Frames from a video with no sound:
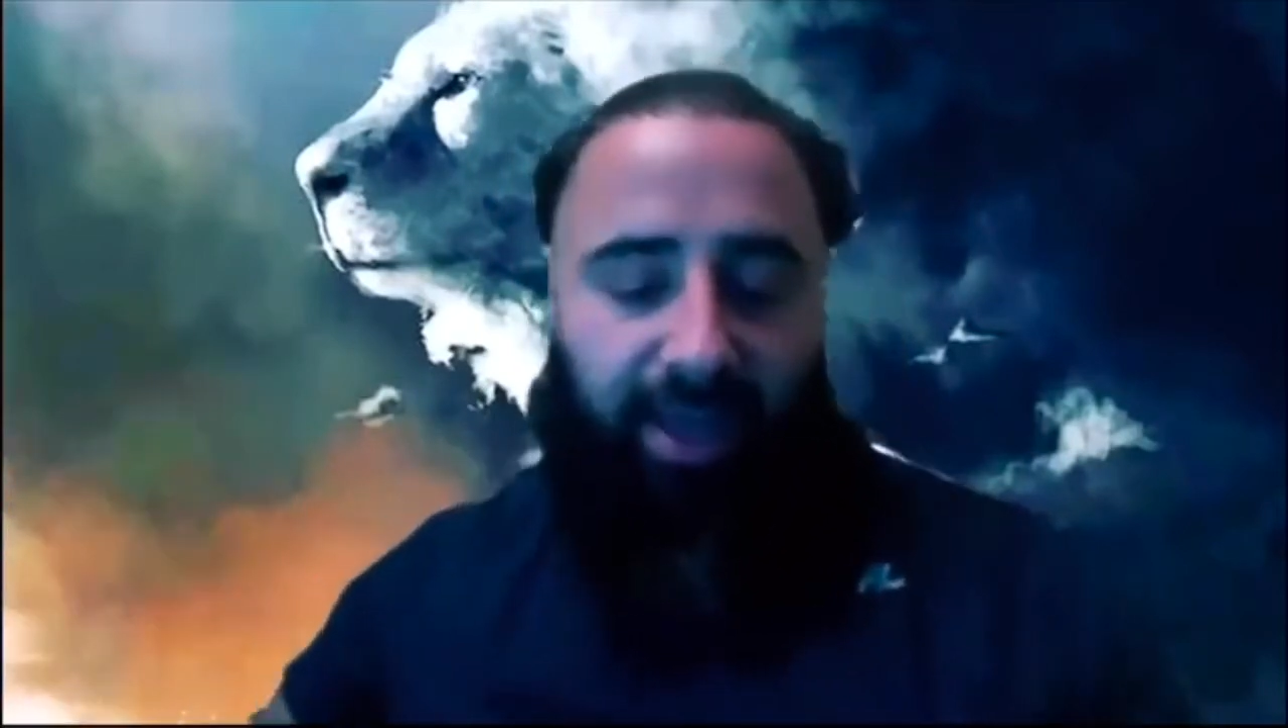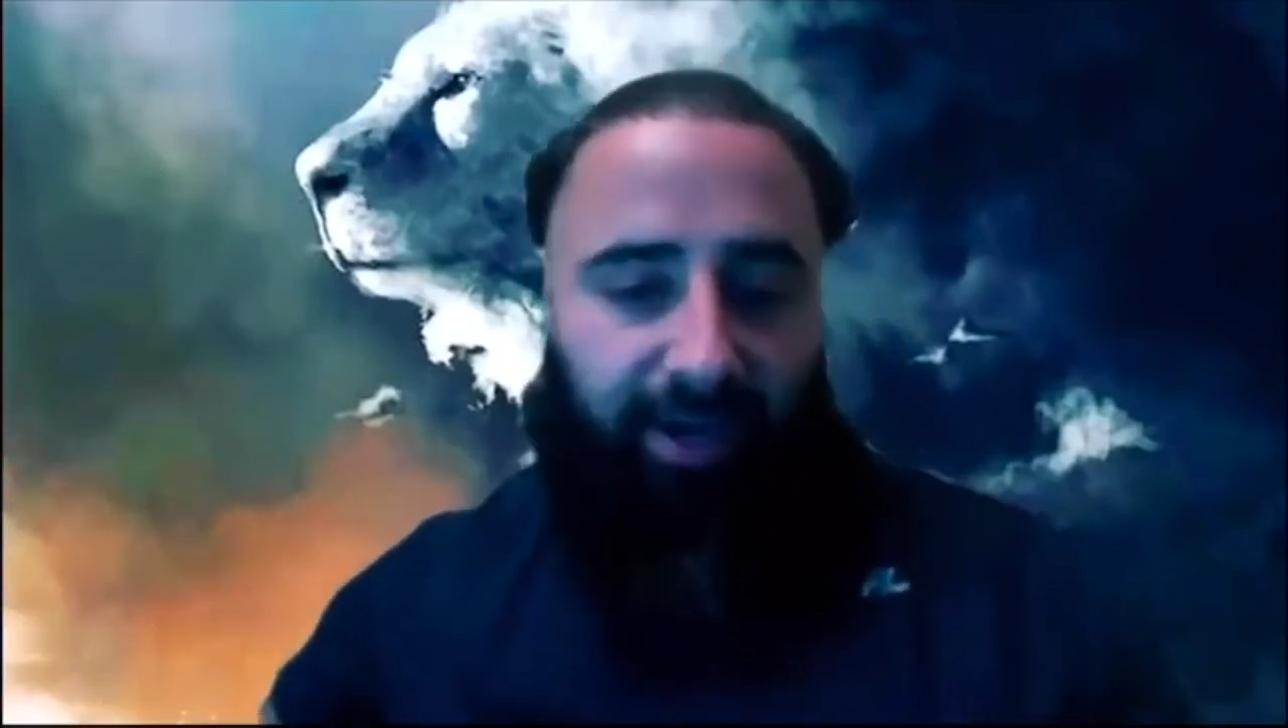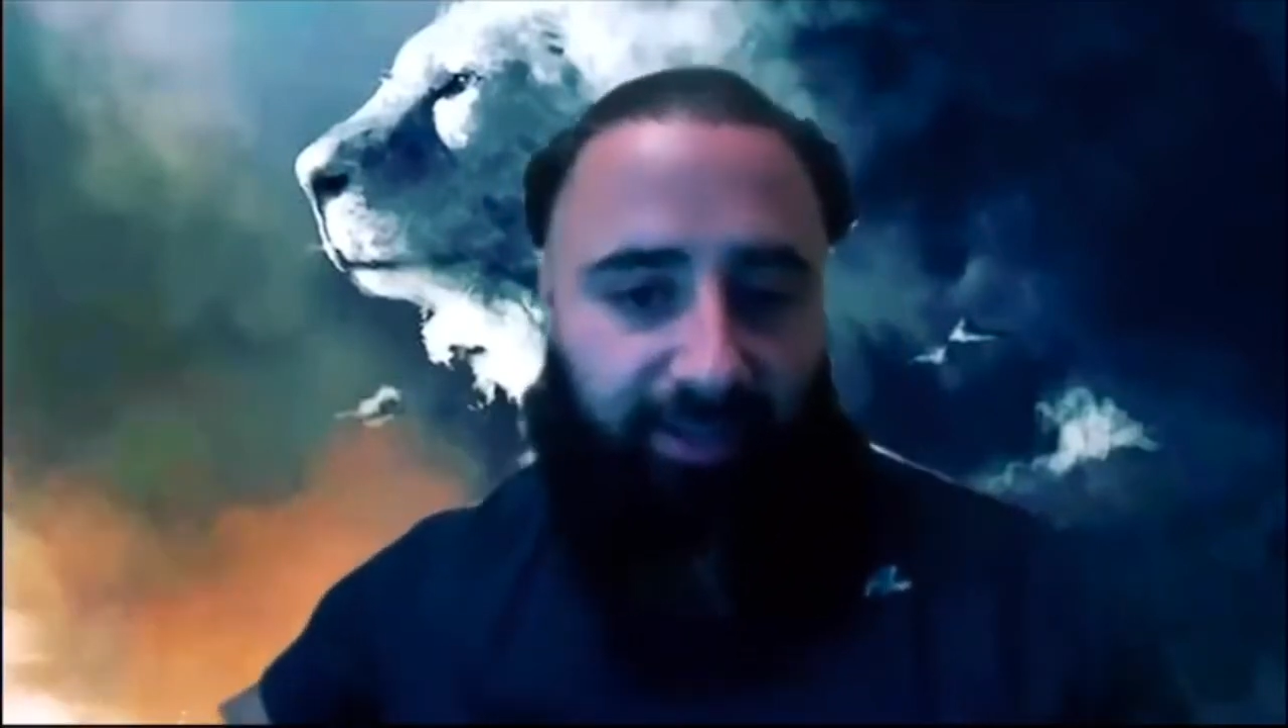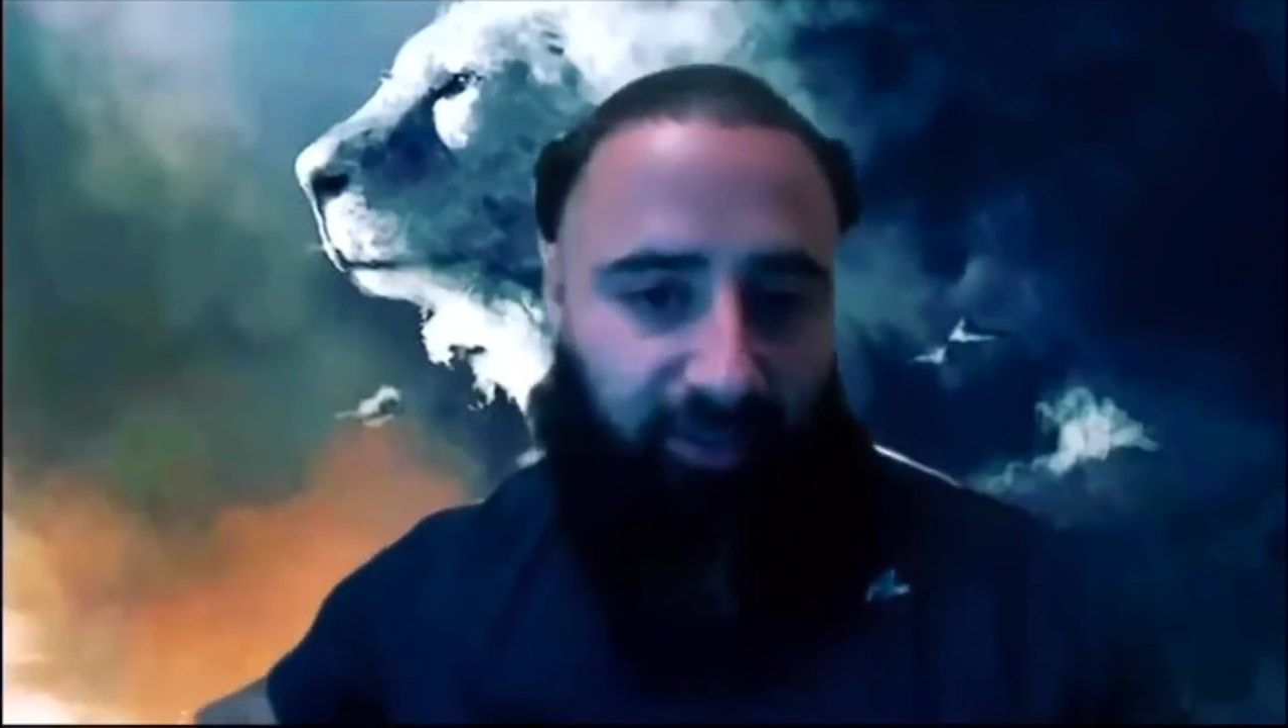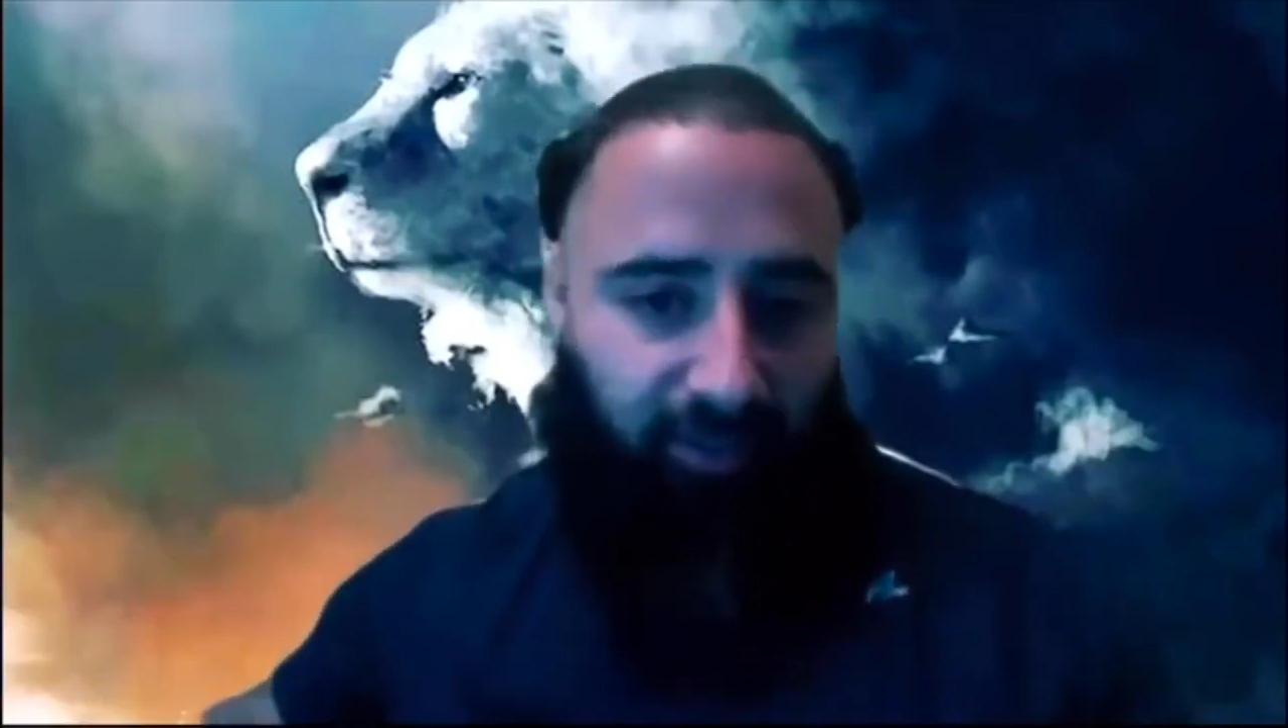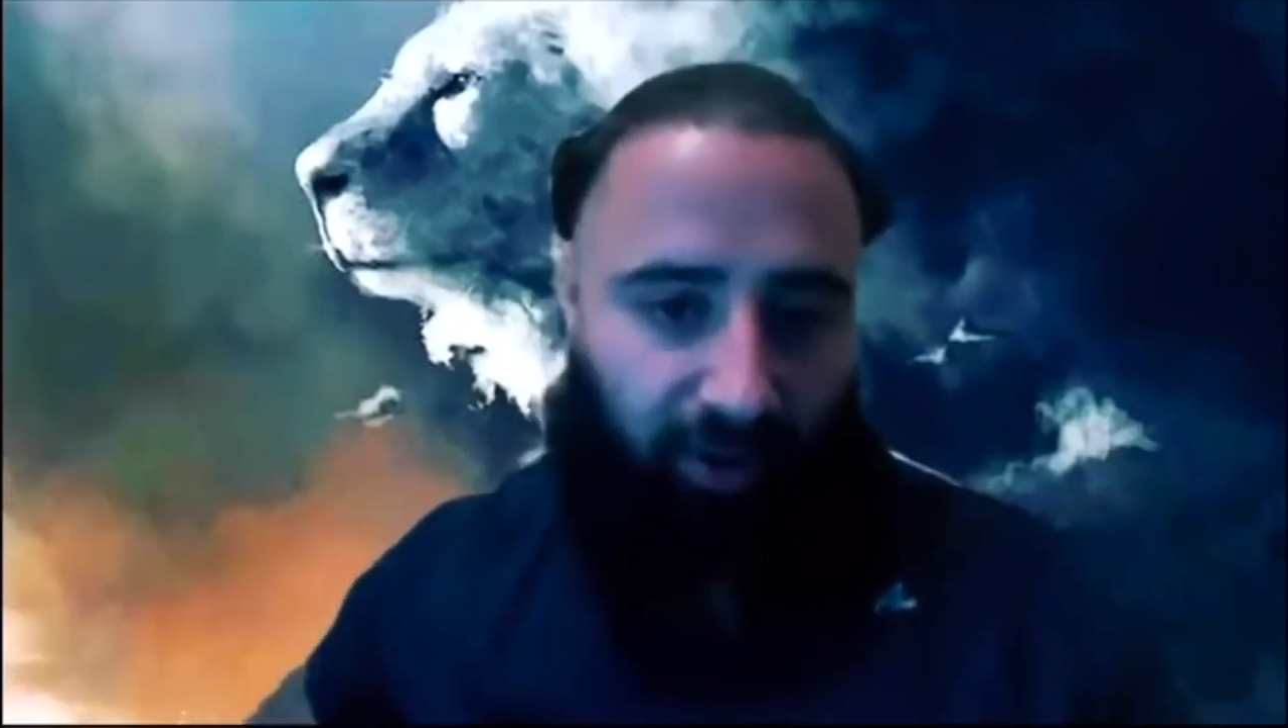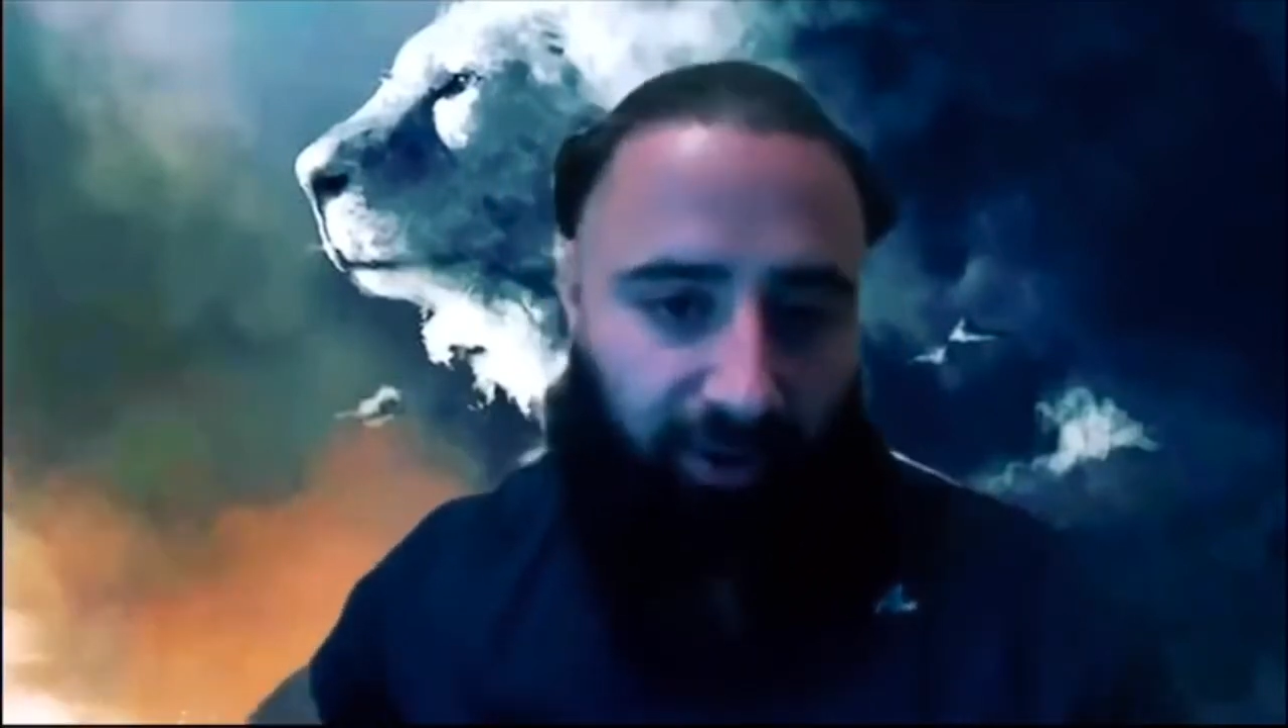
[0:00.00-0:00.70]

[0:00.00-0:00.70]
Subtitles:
and start,